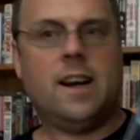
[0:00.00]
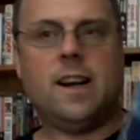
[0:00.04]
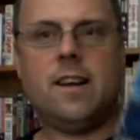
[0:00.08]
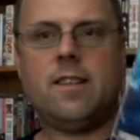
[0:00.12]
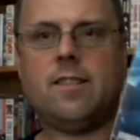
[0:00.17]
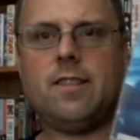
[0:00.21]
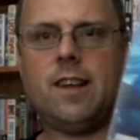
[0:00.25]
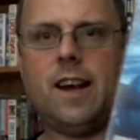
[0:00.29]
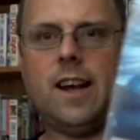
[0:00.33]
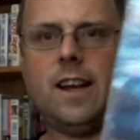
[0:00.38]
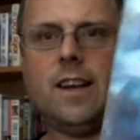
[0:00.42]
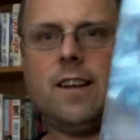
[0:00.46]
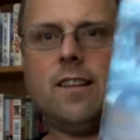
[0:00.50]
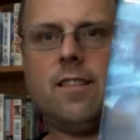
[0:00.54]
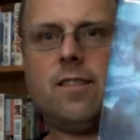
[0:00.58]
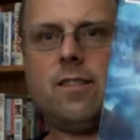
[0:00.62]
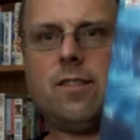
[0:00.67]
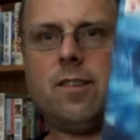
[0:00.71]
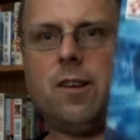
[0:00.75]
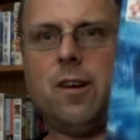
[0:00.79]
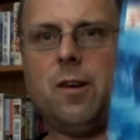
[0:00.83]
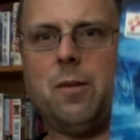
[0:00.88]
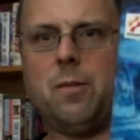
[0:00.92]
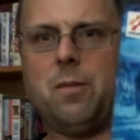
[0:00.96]
Silent
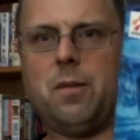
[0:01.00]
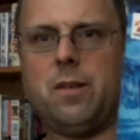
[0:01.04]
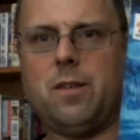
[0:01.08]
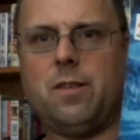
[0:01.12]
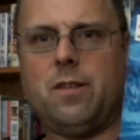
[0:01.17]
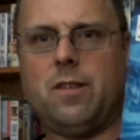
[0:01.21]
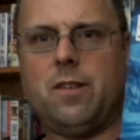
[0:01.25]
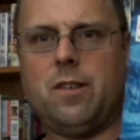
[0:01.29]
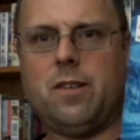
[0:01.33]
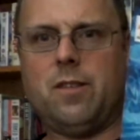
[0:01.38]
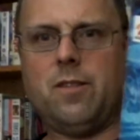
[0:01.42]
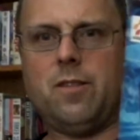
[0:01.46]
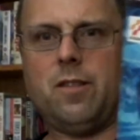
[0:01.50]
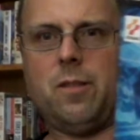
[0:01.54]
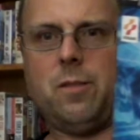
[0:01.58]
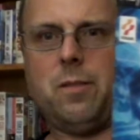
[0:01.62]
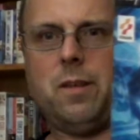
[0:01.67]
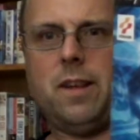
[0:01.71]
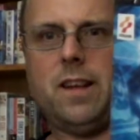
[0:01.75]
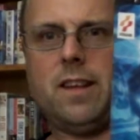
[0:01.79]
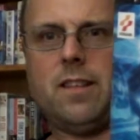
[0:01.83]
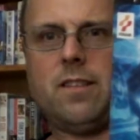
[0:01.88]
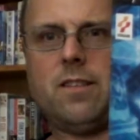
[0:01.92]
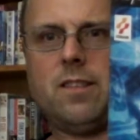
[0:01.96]
Scope for the
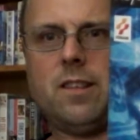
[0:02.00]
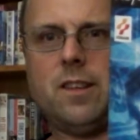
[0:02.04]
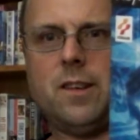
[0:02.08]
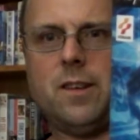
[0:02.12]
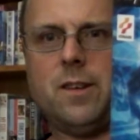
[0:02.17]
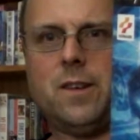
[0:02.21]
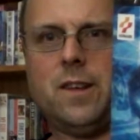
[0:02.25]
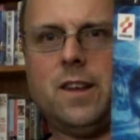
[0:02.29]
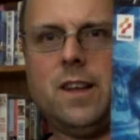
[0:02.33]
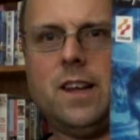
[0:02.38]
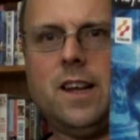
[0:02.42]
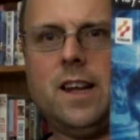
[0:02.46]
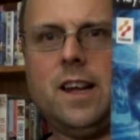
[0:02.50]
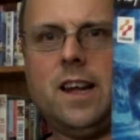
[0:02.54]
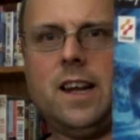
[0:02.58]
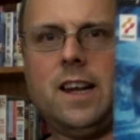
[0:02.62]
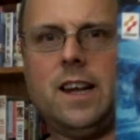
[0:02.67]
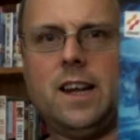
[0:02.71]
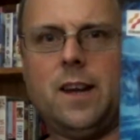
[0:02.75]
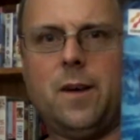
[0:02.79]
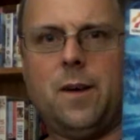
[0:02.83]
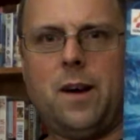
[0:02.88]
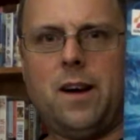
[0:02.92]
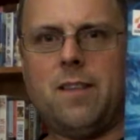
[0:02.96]
PS2.
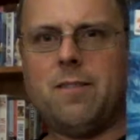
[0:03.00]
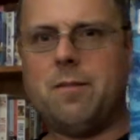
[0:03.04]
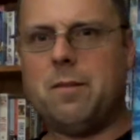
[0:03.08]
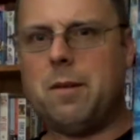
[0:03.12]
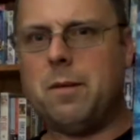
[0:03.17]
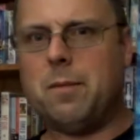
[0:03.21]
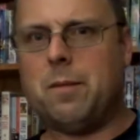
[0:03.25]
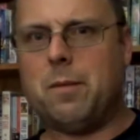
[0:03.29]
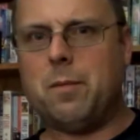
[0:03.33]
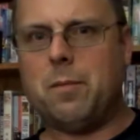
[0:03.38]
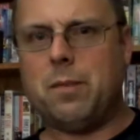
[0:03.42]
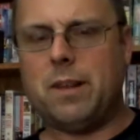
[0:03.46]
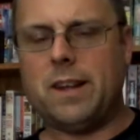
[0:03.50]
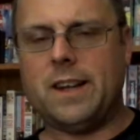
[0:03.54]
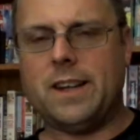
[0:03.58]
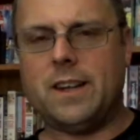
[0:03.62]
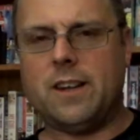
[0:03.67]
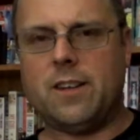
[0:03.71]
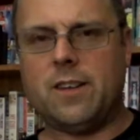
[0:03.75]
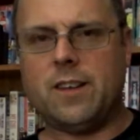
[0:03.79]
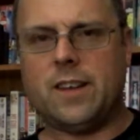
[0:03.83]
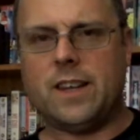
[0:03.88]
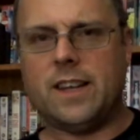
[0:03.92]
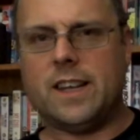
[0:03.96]
Now I remember playing
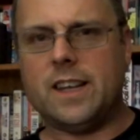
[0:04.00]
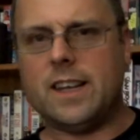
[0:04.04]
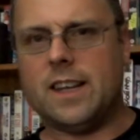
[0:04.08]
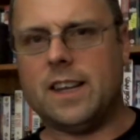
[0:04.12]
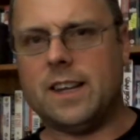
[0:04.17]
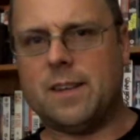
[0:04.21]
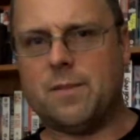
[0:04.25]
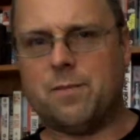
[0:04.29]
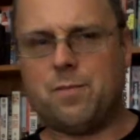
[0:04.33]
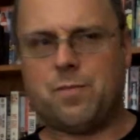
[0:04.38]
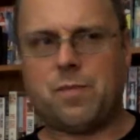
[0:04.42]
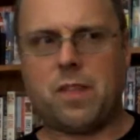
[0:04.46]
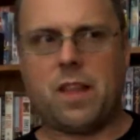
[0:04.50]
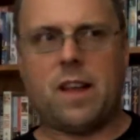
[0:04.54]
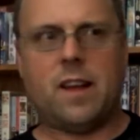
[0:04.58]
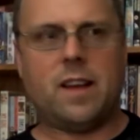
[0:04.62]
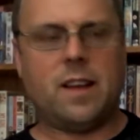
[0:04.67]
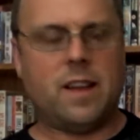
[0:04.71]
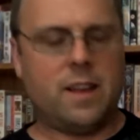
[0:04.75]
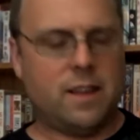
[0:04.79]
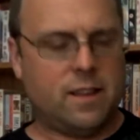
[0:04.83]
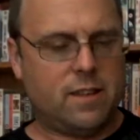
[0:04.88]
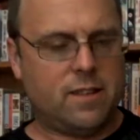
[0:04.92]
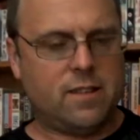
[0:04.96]
on the,
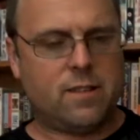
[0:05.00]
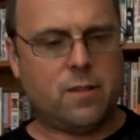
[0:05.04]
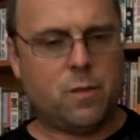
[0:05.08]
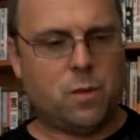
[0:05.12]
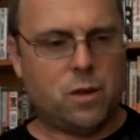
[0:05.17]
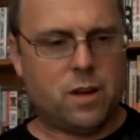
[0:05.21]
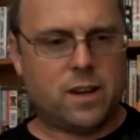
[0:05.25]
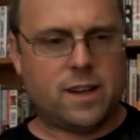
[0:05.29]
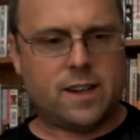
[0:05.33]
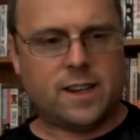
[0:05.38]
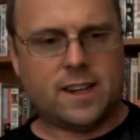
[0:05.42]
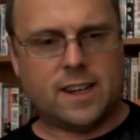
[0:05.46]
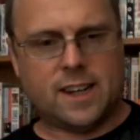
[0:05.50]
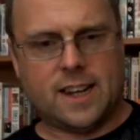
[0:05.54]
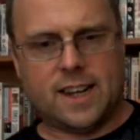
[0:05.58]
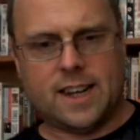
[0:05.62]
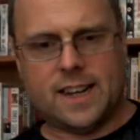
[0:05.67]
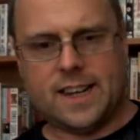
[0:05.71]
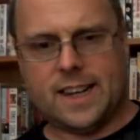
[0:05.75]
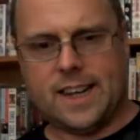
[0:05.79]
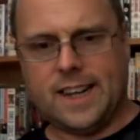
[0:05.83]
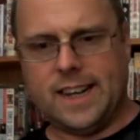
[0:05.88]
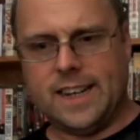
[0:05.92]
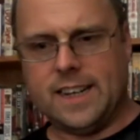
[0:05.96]
I used to work in an
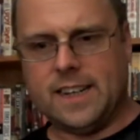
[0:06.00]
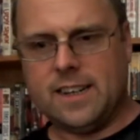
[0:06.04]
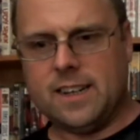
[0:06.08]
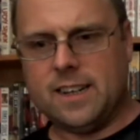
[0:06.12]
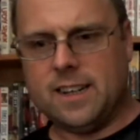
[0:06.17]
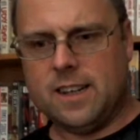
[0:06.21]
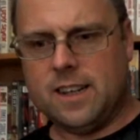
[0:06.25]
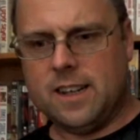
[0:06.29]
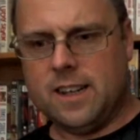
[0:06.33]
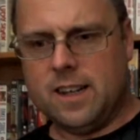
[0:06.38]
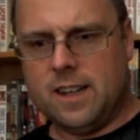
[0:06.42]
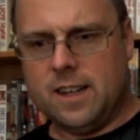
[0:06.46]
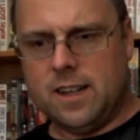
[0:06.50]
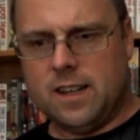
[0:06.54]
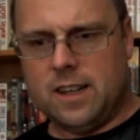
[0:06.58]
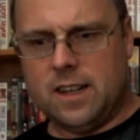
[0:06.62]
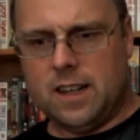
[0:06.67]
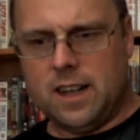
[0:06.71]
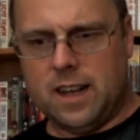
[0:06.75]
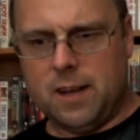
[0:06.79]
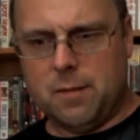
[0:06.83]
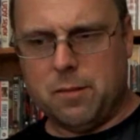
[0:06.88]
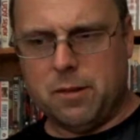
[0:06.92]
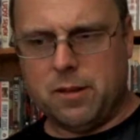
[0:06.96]
arcade,
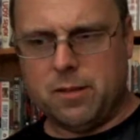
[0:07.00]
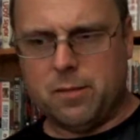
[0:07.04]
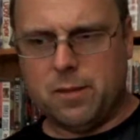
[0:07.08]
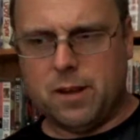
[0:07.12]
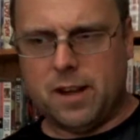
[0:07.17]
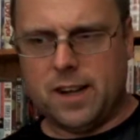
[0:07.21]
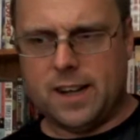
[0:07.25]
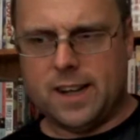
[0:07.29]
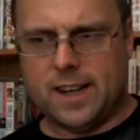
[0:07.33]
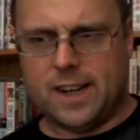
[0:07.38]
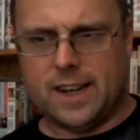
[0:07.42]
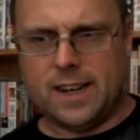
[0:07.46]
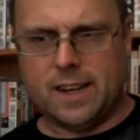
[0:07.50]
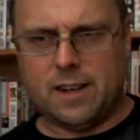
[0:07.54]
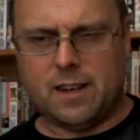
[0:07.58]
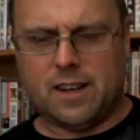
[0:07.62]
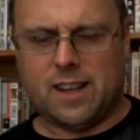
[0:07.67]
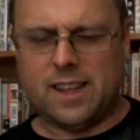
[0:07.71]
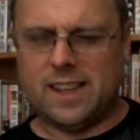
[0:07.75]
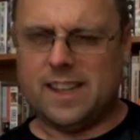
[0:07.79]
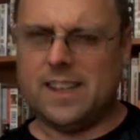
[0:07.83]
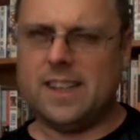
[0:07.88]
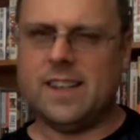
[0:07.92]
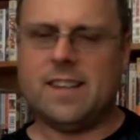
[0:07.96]
amusement arcade,
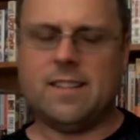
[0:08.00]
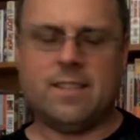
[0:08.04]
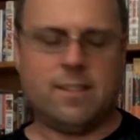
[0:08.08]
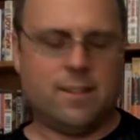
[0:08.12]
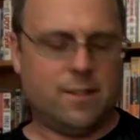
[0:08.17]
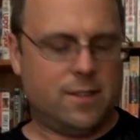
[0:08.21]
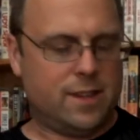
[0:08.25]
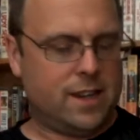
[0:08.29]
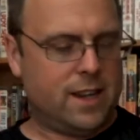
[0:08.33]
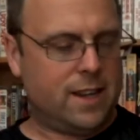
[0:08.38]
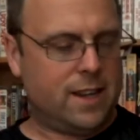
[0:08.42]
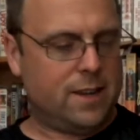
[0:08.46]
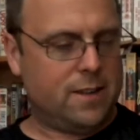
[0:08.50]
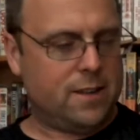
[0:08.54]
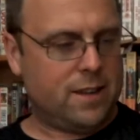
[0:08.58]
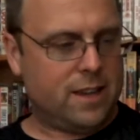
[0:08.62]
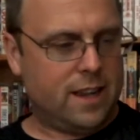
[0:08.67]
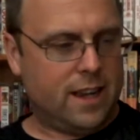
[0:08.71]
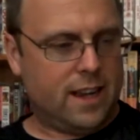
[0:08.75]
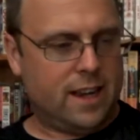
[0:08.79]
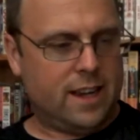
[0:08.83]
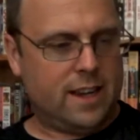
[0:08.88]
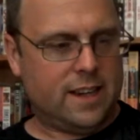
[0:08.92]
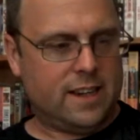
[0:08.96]
like years ago now,
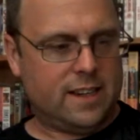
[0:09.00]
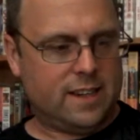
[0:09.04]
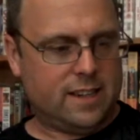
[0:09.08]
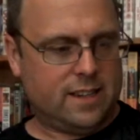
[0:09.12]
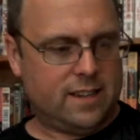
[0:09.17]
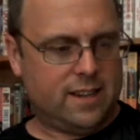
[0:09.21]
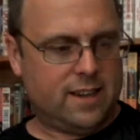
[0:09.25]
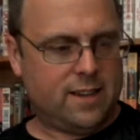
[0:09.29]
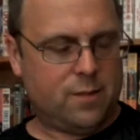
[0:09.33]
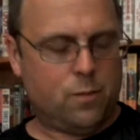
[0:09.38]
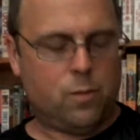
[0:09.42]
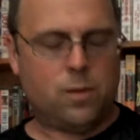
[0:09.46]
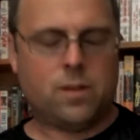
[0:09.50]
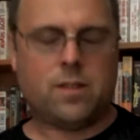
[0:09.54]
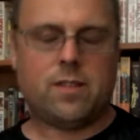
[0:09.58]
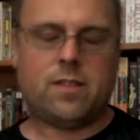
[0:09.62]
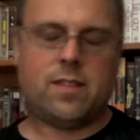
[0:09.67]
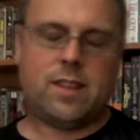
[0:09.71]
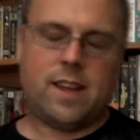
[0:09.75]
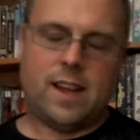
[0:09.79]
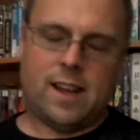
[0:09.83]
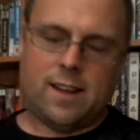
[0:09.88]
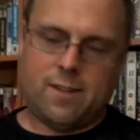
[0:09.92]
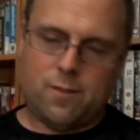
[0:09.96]
and you had one
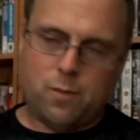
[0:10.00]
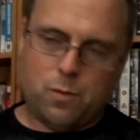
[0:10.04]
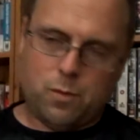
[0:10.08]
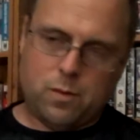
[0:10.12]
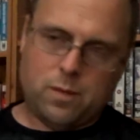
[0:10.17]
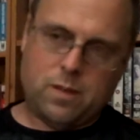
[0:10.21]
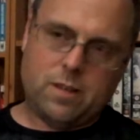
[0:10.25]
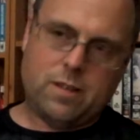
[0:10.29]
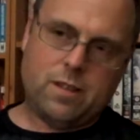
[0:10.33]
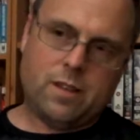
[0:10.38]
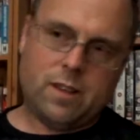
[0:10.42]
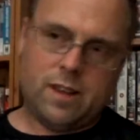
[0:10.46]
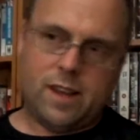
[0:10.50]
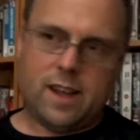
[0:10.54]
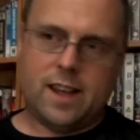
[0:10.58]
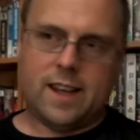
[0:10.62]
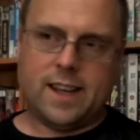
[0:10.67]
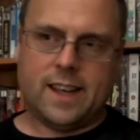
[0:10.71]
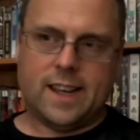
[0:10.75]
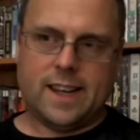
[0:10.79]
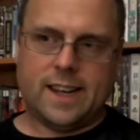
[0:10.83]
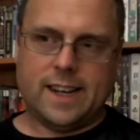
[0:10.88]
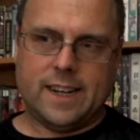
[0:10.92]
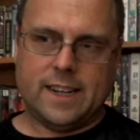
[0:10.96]
half
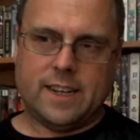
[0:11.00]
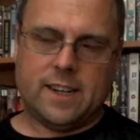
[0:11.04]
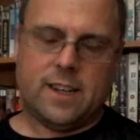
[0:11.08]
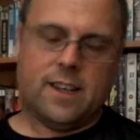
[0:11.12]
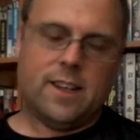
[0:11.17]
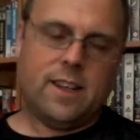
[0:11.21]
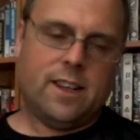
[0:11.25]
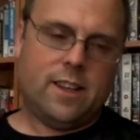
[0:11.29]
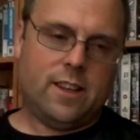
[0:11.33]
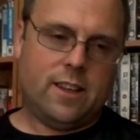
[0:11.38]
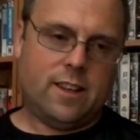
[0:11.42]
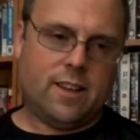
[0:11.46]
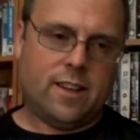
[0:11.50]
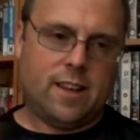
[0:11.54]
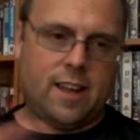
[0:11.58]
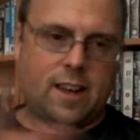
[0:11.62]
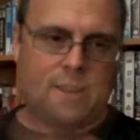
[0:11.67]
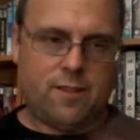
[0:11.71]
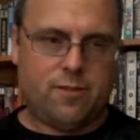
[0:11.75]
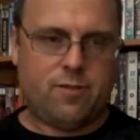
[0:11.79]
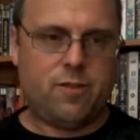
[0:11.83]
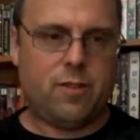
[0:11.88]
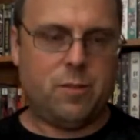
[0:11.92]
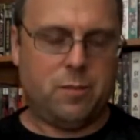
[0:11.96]
arcade, the other
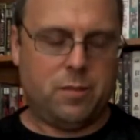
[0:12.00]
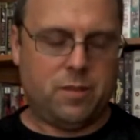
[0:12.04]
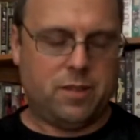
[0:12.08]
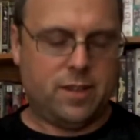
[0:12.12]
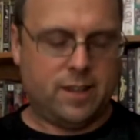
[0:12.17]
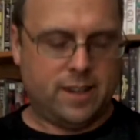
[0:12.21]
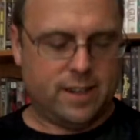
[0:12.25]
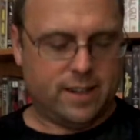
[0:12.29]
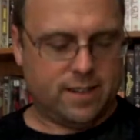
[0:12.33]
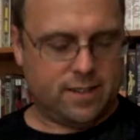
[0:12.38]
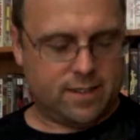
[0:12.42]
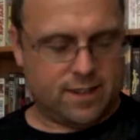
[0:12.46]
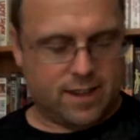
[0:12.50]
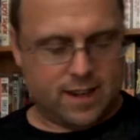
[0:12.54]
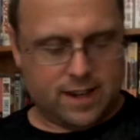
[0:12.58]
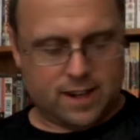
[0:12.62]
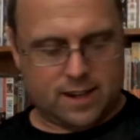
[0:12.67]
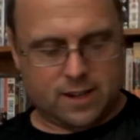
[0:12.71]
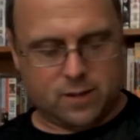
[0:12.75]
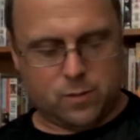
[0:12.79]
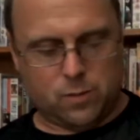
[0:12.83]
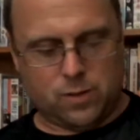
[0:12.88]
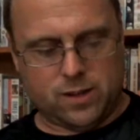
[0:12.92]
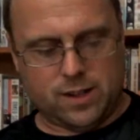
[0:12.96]
half few machines,
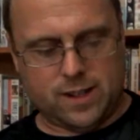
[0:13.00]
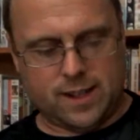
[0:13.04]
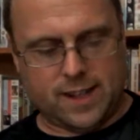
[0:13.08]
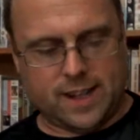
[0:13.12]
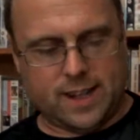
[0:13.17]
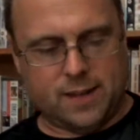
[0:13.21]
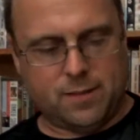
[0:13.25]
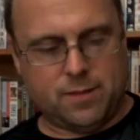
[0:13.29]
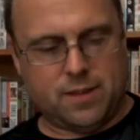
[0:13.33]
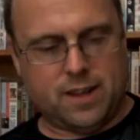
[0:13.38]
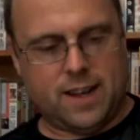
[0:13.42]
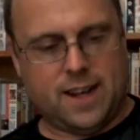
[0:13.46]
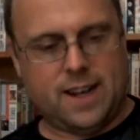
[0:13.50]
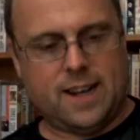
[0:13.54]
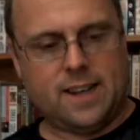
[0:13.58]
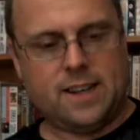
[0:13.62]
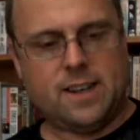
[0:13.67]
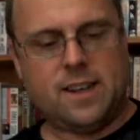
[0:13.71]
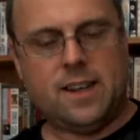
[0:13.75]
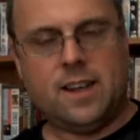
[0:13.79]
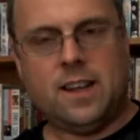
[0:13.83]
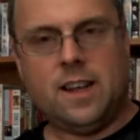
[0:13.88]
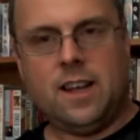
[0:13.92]
and one of the games I had